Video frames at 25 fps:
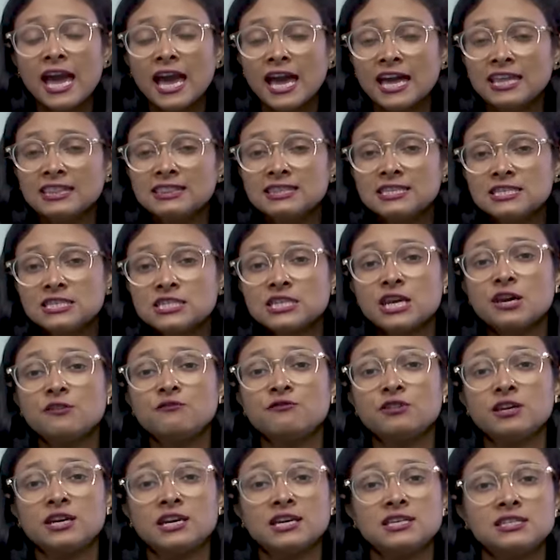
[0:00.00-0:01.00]
And this time
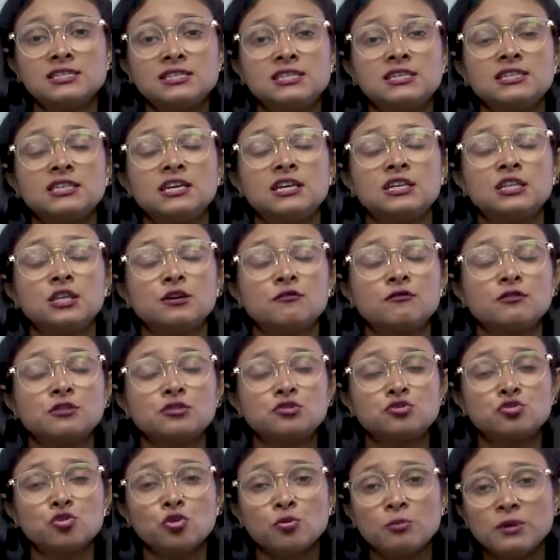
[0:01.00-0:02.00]
we can see that there were
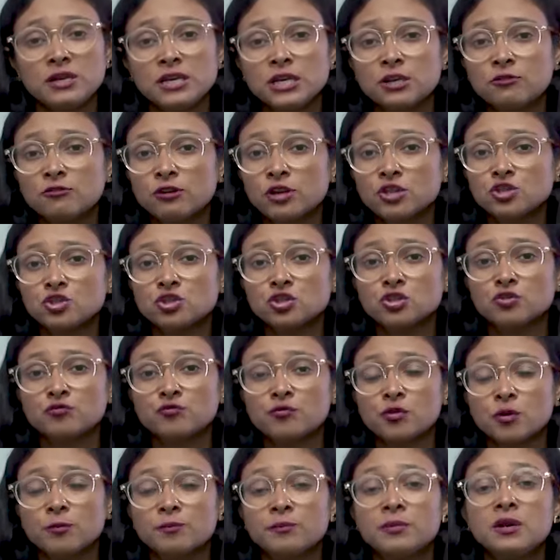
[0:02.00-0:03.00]
so many questions
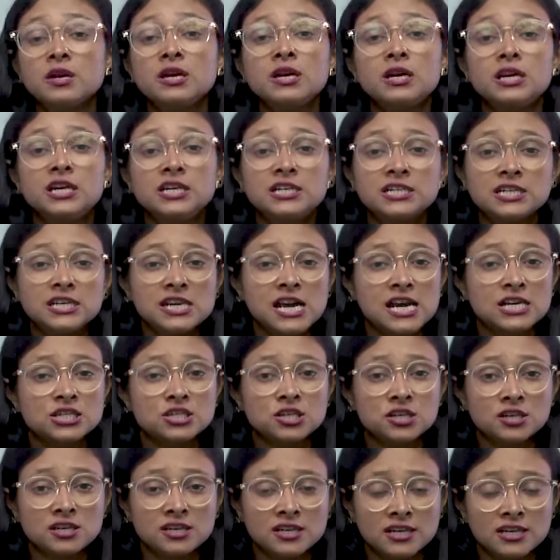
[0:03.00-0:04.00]
from
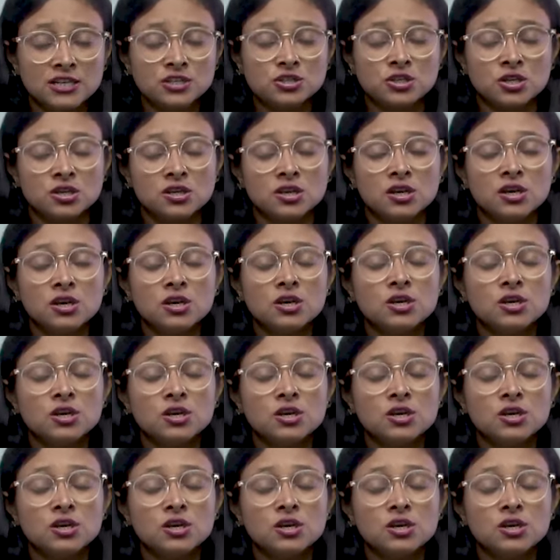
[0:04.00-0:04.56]
international relation.